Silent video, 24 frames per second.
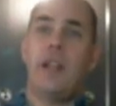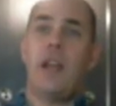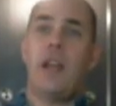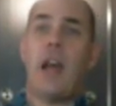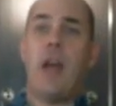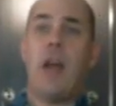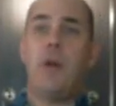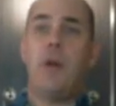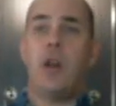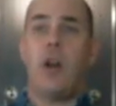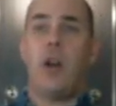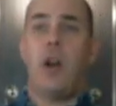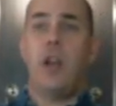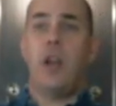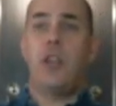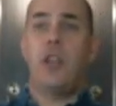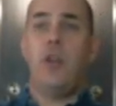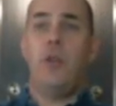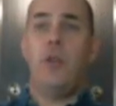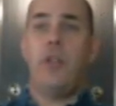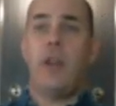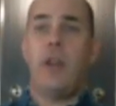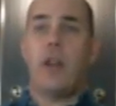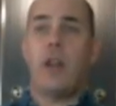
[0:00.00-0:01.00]
I would argue
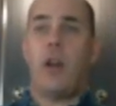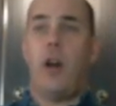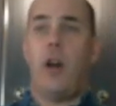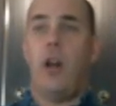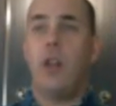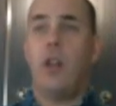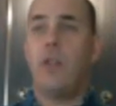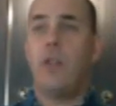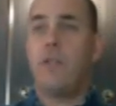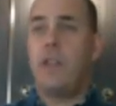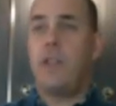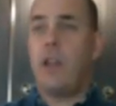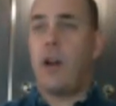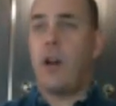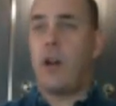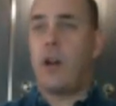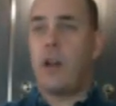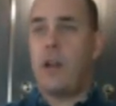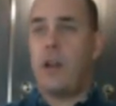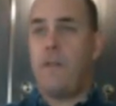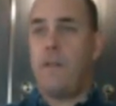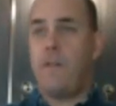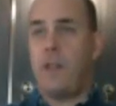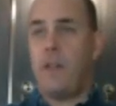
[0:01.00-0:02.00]
that all of the art
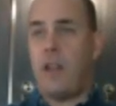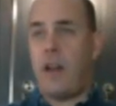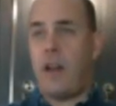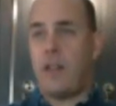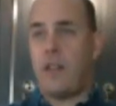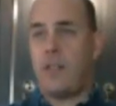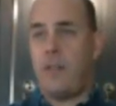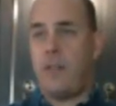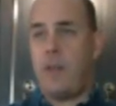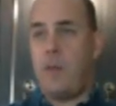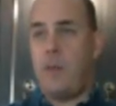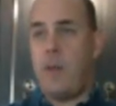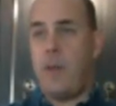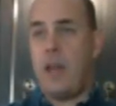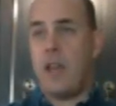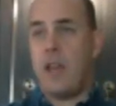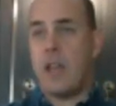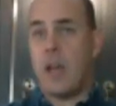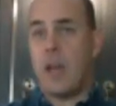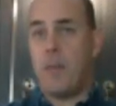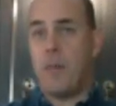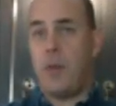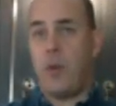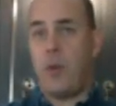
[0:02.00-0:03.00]
and philosophy making
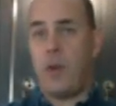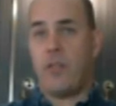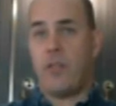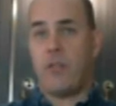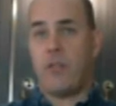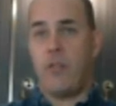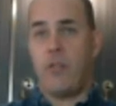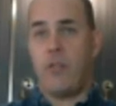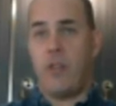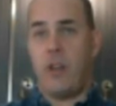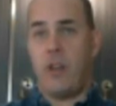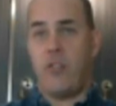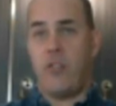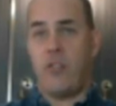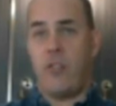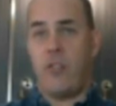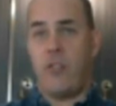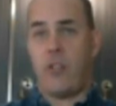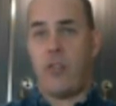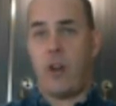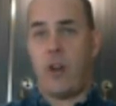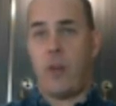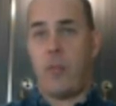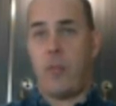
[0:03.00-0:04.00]
up the Western traditions
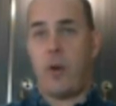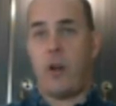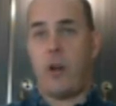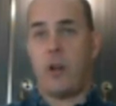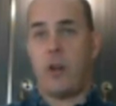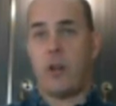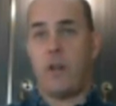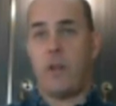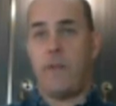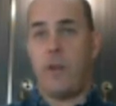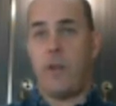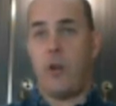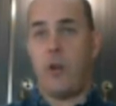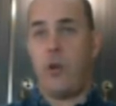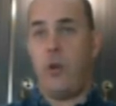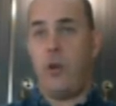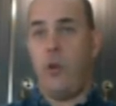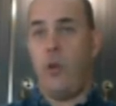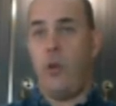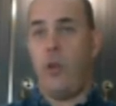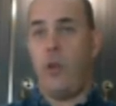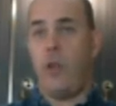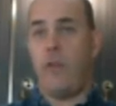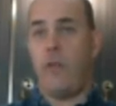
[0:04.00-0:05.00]
are part of the
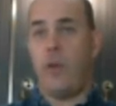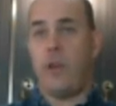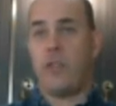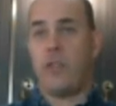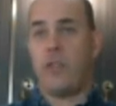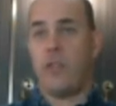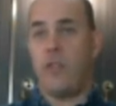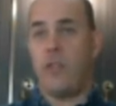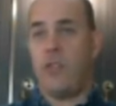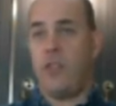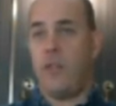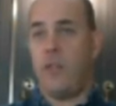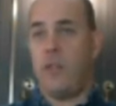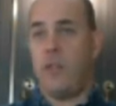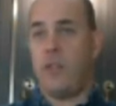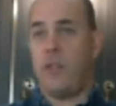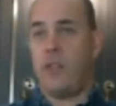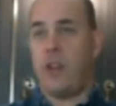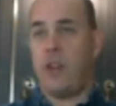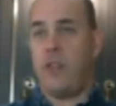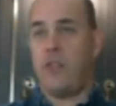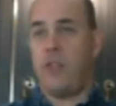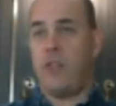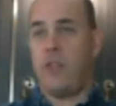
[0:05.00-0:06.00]
whole of Western
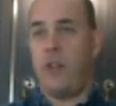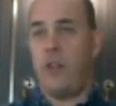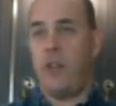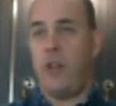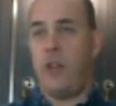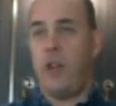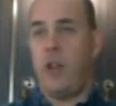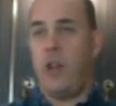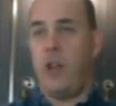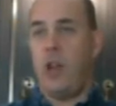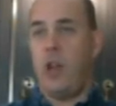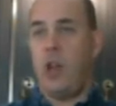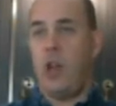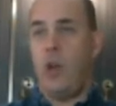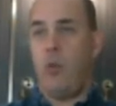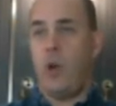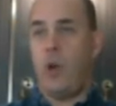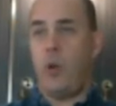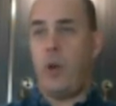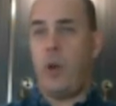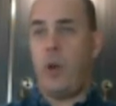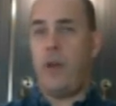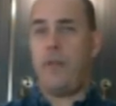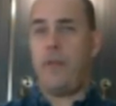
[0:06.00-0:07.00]
civilization. What
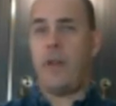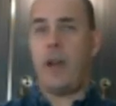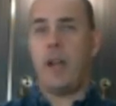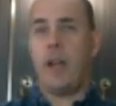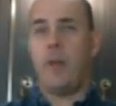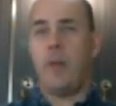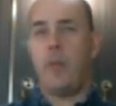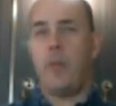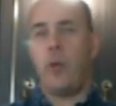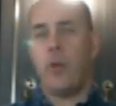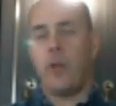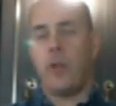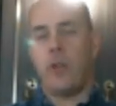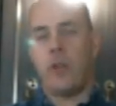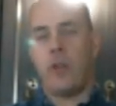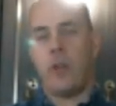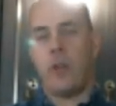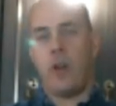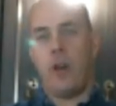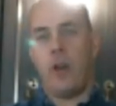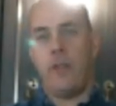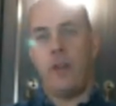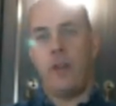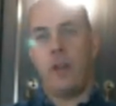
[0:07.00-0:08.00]
we find important
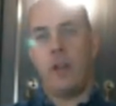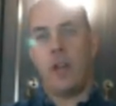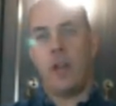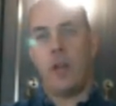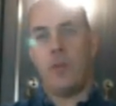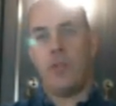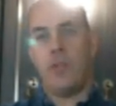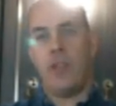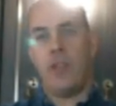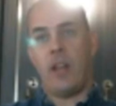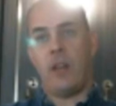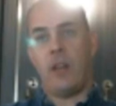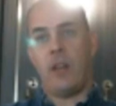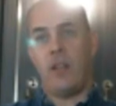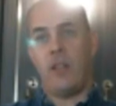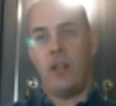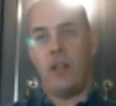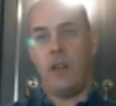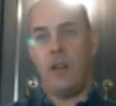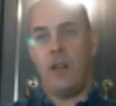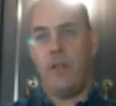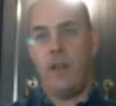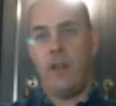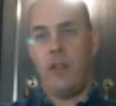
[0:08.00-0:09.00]
often comes down to the
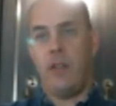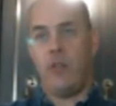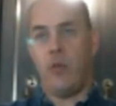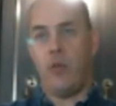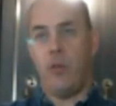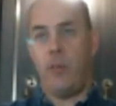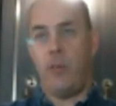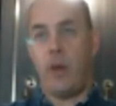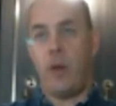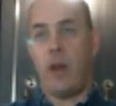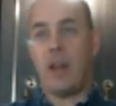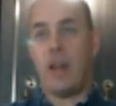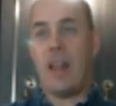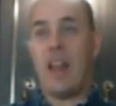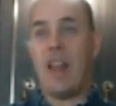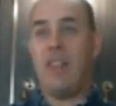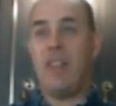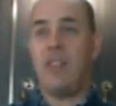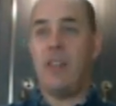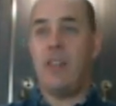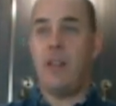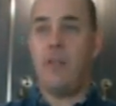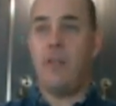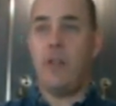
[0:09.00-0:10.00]
individual, but as
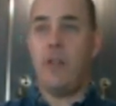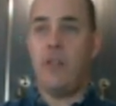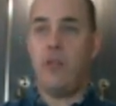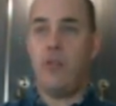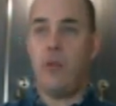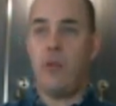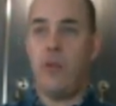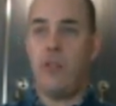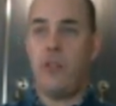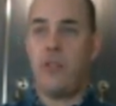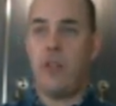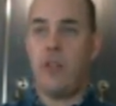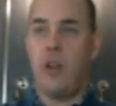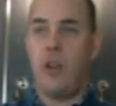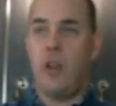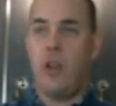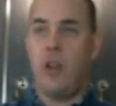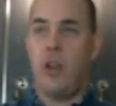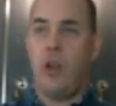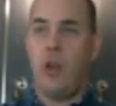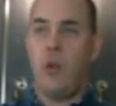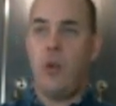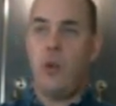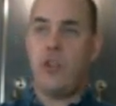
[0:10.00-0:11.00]
individuals,
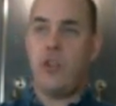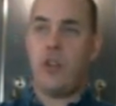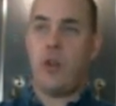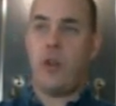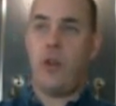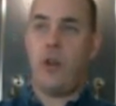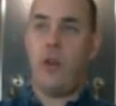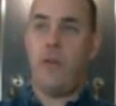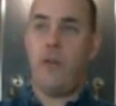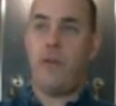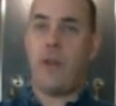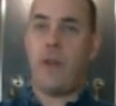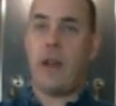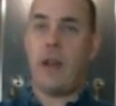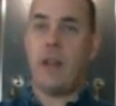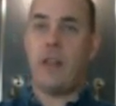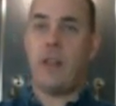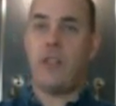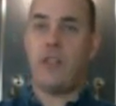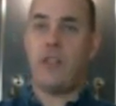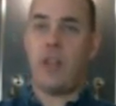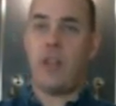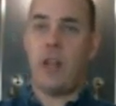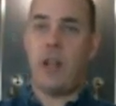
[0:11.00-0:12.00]
we should all find the
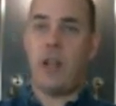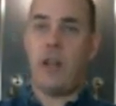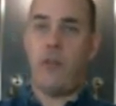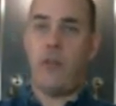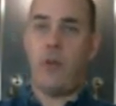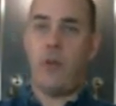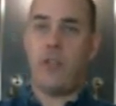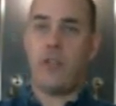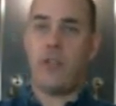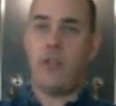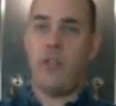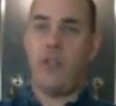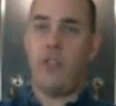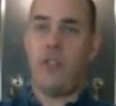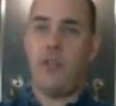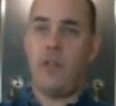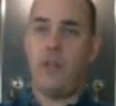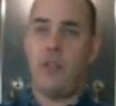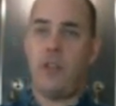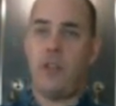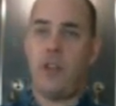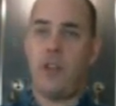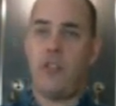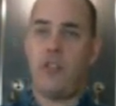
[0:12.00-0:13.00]
study of Western
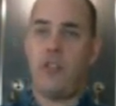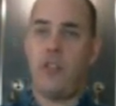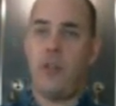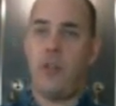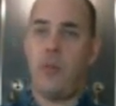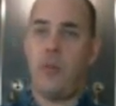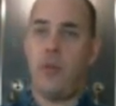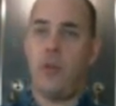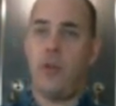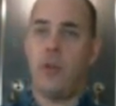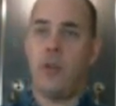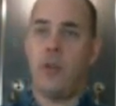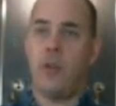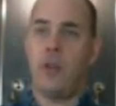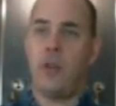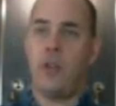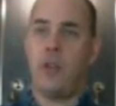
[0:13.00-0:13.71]
civilization important.